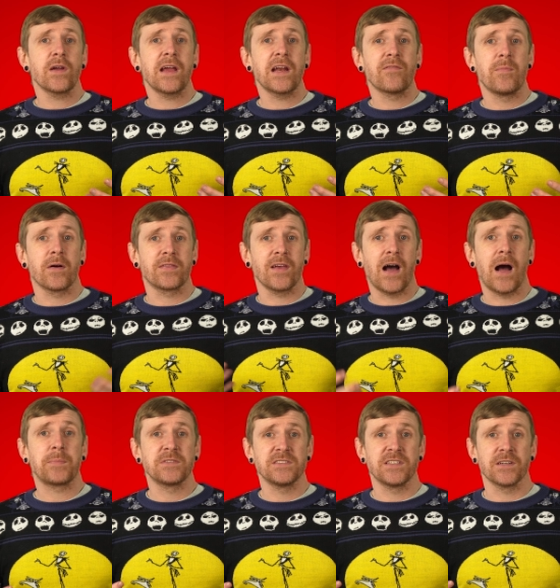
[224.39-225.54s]
creative about the
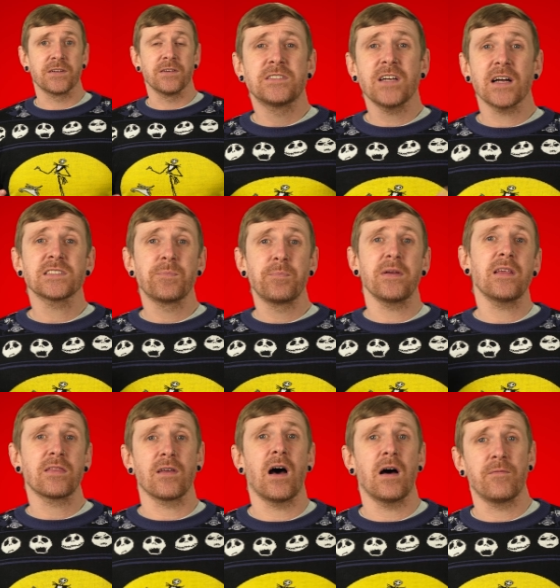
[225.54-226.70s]
options here. Just be
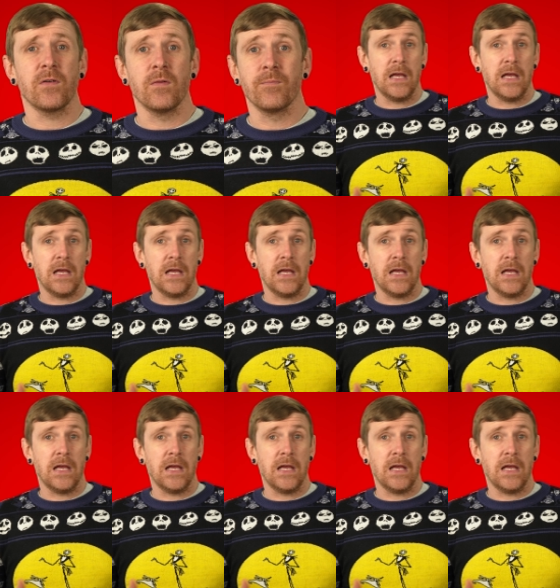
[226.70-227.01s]
thoughtful.